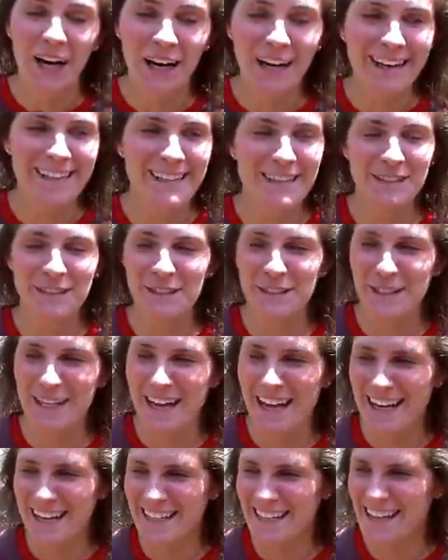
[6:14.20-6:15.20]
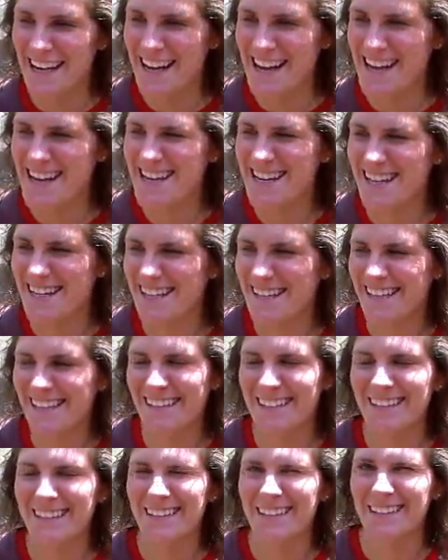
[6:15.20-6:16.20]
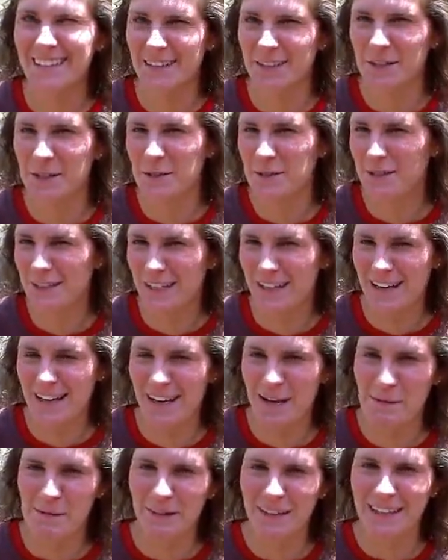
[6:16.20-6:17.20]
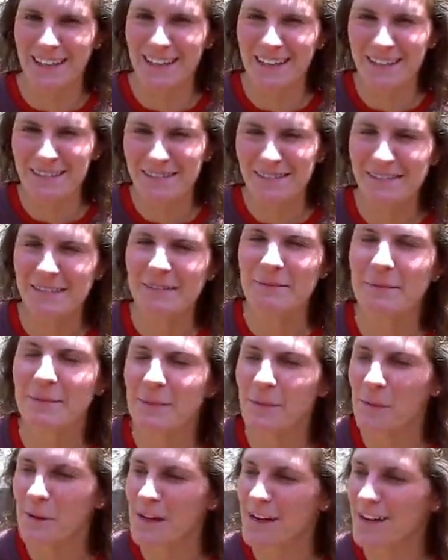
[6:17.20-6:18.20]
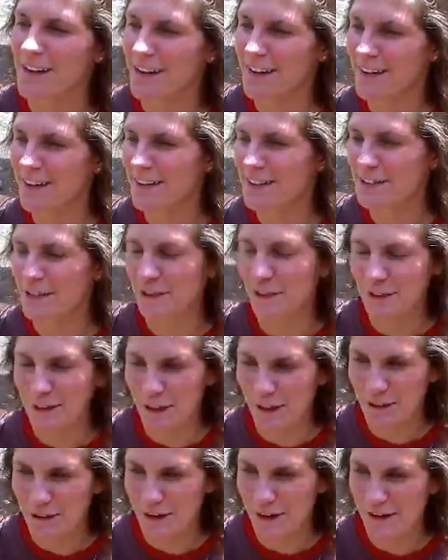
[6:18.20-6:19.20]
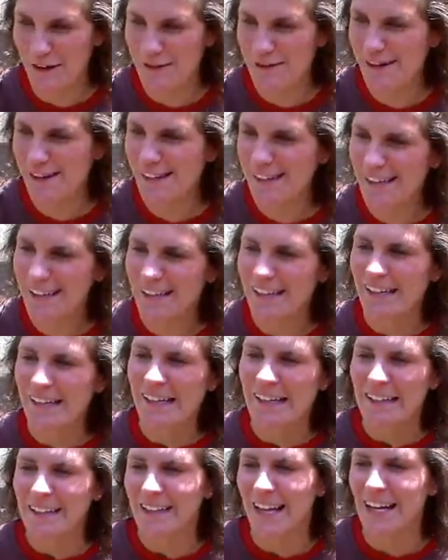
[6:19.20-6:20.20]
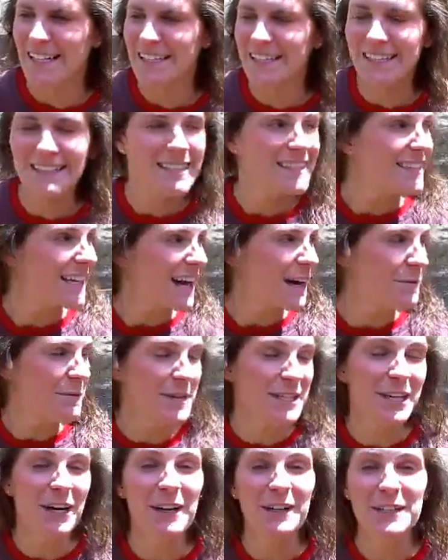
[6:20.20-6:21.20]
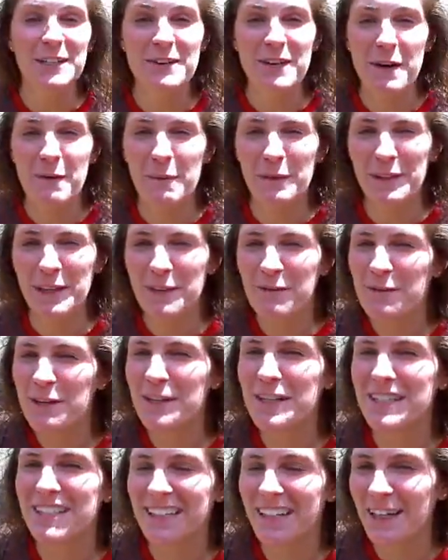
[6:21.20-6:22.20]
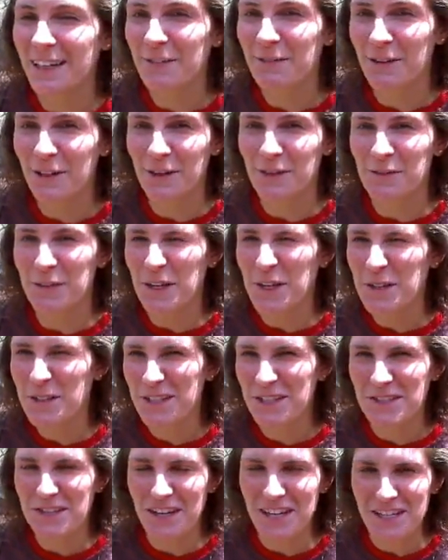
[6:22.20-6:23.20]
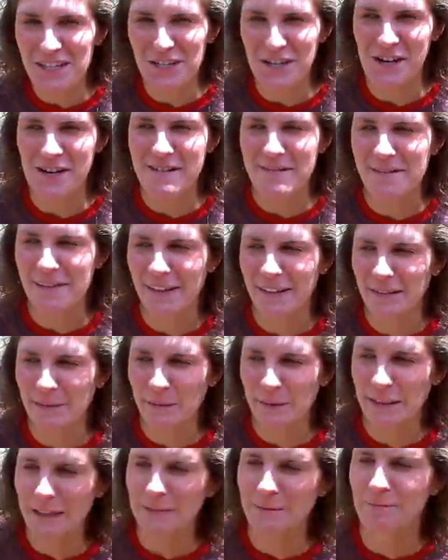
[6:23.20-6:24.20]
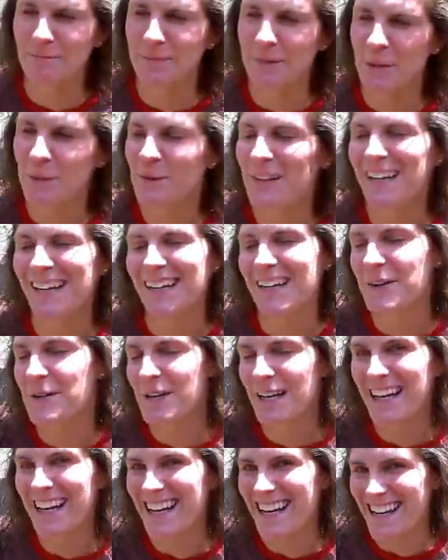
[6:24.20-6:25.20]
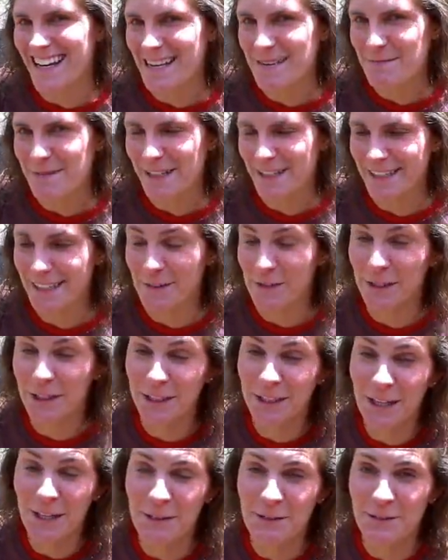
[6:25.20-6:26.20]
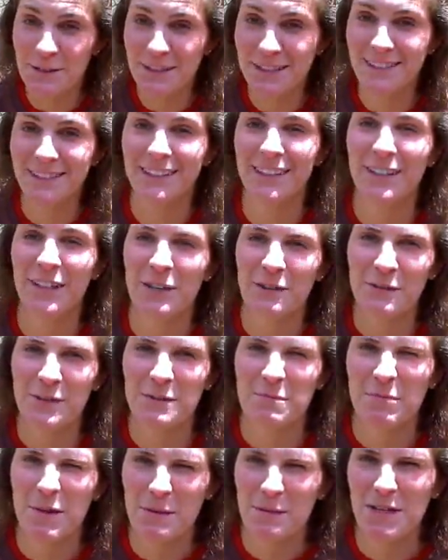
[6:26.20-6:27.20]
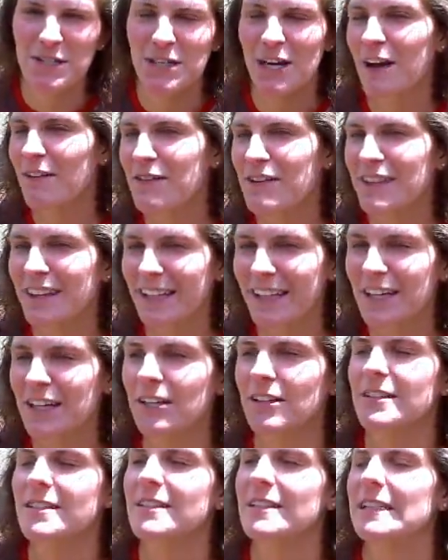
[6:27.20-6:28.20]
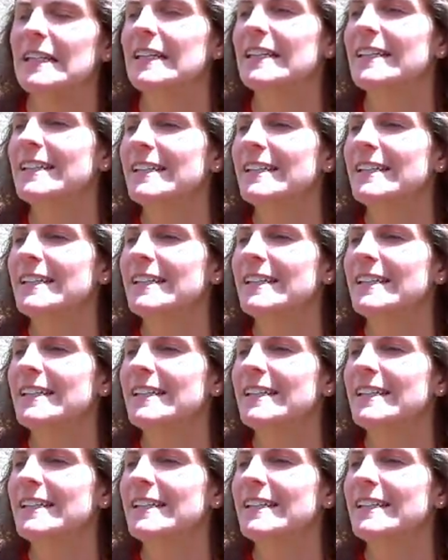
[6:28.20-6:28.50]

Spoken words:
Alright, so today is Tuesday, I believe. We are still in Colorado. Last time we talked to you, I believe we were sitting in front of Rose's restaurant. Well, we didn't go in and eat because they were closed, along with pretty much everything else.